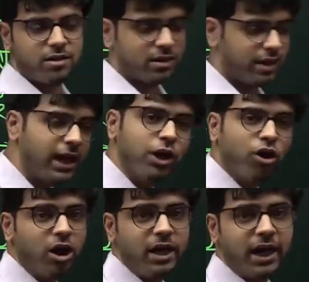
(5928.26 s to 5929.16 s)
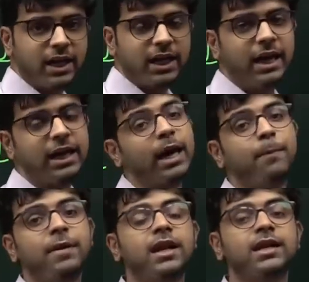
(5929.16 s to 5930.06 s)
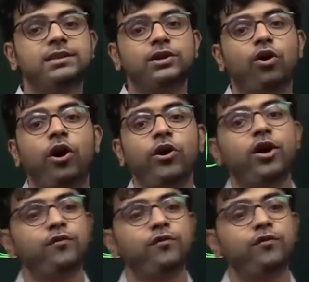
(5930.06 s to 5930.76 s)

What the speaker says: Okay, non-debt creating capital receipt, or your